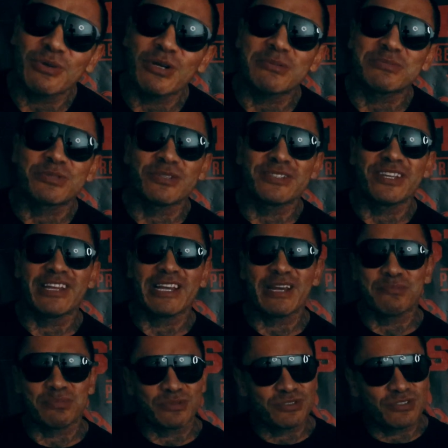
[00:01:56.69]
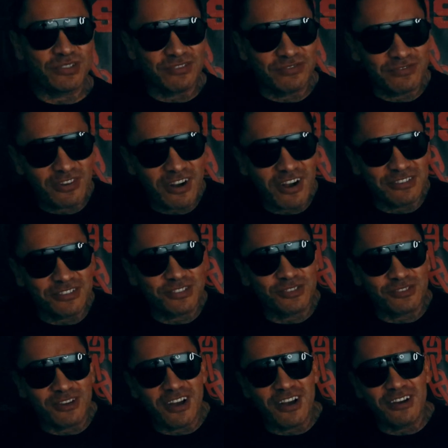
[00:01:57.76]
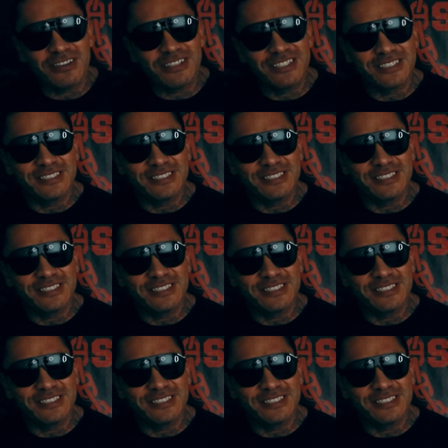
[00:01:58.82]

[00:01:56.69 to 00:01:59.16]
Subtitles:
Welcome to another episode of Rung Strong.